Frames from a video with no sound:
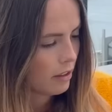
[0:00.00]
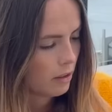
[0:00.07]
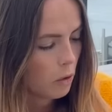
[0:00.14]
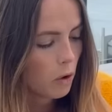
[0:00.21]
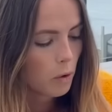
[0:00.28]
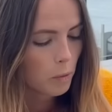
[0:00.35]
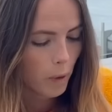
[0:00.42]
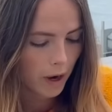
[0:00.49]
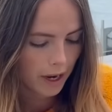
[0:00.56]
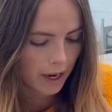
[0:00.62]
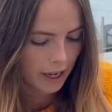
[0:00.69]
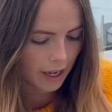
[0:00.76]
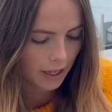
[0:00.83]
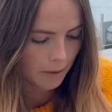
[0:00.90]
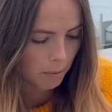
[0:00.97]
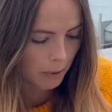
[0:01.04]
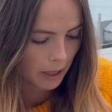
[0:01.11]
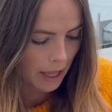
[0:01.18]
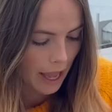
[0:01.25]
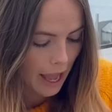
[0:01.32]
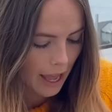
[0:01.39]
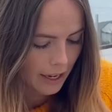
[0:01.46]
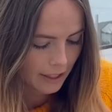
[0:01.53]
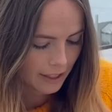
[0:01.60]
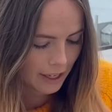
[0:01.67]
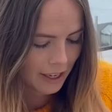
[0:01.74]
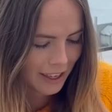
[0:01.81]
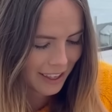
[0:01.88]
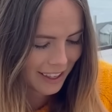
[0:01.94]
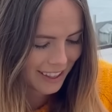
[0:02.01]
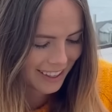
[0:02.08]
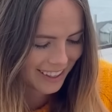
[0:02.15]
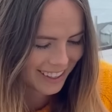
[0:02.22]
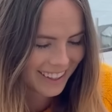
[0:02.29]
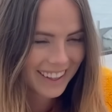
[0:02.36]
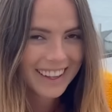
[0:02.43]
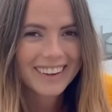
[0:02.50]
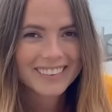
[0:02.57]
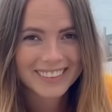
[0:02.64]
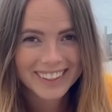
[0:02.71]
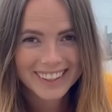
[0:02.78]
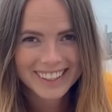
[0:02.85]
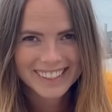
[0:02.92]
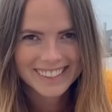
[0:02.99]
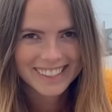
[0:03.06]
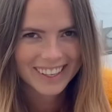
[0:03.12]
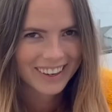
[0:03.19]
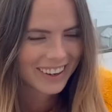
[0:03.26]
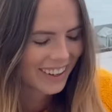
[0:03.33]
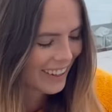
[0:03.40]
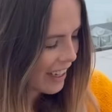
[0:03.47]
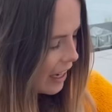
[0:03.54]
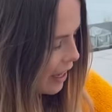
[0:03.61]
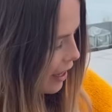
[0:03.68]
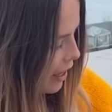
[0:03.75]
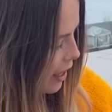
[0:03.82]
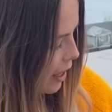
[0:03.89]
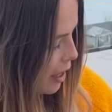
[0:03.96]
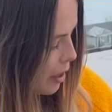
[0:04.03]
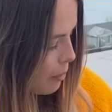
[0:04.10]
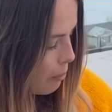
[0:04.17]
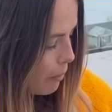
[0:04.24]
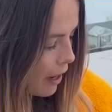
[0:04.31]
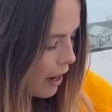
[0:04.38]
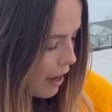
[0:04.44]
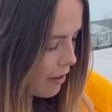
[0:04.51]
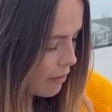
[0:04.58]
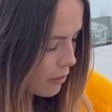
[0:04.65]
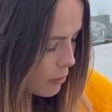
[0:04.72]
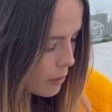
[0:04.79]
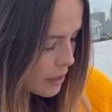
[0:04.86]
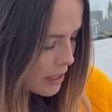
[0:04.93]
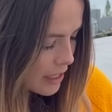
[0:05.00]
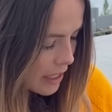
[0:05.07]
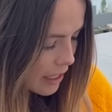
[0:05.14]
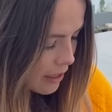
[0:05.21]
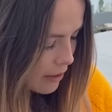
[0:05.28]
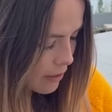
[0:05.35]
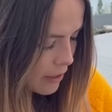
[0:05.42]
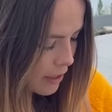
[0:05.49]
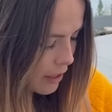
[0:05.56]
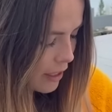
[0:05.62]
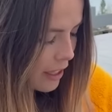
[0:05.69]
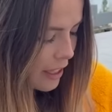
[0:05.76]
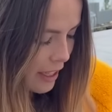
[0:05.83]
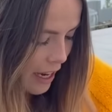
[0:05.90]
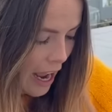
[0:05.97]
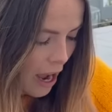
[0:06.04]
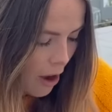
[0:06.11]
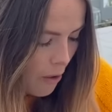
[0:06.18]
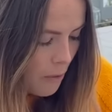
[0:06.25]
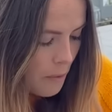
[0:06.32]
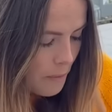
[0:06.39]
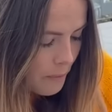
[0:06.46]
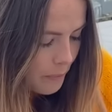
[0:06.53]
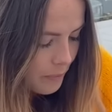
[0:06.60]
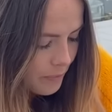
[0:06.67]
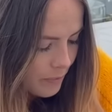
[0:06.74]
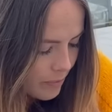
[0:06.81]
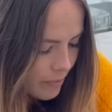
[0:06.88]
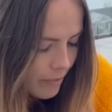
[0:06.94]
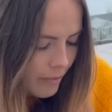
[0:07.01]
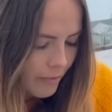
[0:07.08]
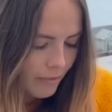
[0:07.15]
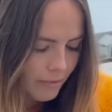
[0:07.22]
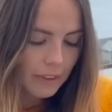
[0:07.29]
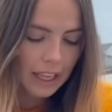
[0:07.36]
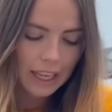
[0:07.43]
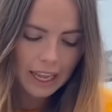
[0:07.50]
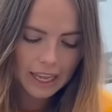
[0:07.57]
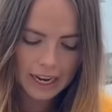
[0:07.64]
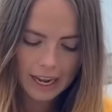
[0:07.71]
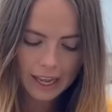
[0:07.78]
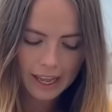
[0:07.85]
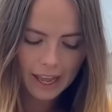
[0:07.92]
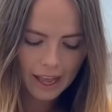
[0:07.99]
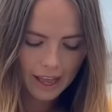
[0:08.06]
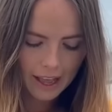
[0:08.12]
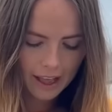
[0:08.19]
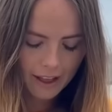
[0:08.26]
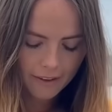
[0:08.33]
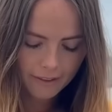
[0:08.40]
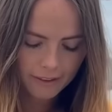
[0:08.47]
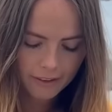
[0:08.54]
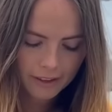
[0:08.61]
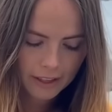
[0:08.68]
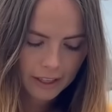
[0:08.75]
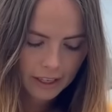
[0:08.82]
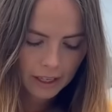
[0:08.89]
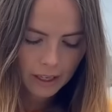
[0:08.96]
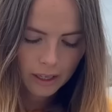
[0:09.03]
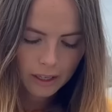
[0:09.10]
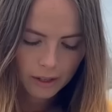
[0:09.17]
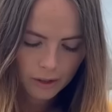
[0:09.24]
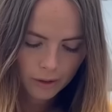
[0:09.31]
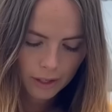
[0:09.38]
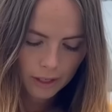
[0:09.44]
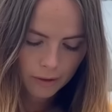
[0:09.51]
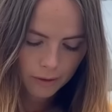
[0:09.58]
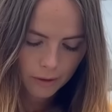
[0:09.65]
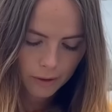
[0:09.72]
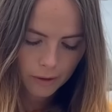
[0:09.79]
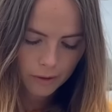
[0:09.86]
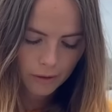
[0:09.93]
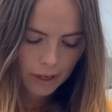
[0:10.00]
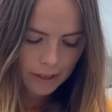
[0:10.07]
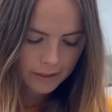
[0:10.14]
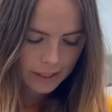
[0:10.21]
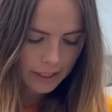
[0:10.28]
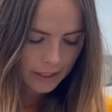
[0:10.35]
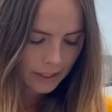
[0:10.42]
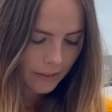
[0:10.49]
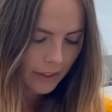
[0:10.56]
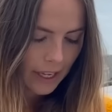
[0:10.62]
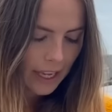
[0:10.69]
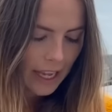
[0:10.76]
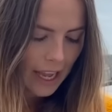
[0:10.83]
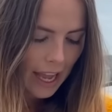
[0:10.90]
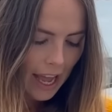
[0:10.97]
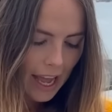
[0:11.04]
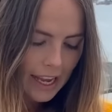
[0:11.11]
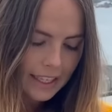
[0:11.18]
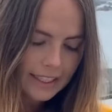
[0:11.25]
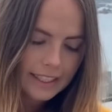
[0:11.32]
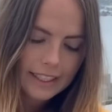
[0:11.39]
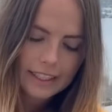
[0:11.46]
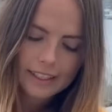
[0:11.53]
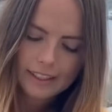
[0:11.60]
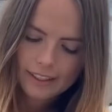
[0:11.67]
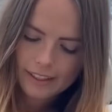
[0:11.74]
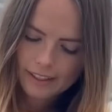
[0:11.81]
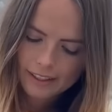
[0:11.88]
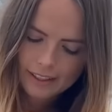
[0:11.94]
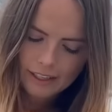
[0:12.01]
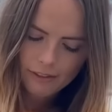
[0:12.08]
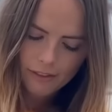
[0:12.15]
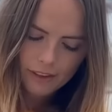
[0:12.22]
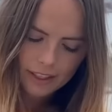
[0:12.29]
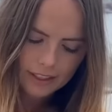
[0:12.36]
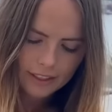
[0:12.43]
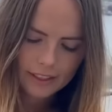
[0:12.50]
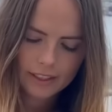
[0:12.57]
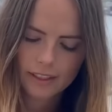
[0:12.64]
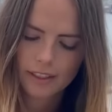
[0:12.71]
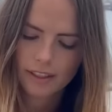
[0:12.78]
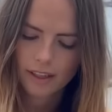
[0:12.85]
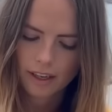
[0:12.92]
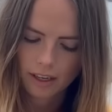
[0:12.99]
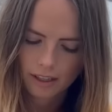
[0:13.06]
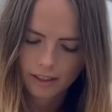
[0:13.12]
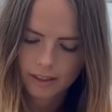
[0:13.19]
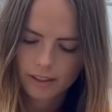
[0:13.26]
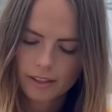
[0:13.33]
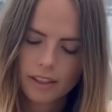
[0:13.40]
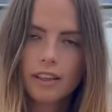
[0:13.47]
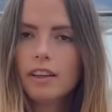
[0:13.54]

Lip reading: or what I had planned with this yarn, but I've received it now, and I have 3, 4, 5, 6, 7, 8 different colors